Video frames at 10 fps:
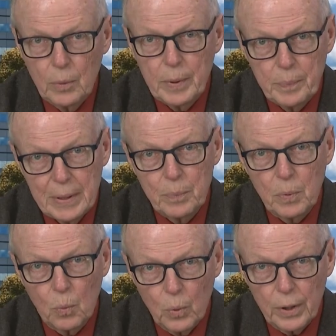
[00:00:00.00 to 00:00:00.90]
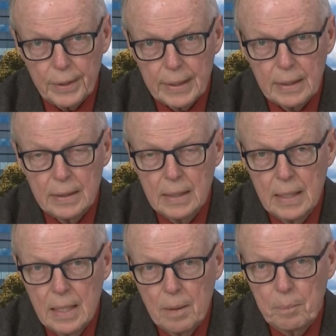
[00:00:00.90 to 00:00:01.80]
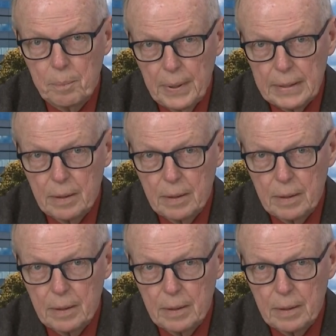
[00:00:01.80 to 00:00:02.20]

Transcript: be people working, but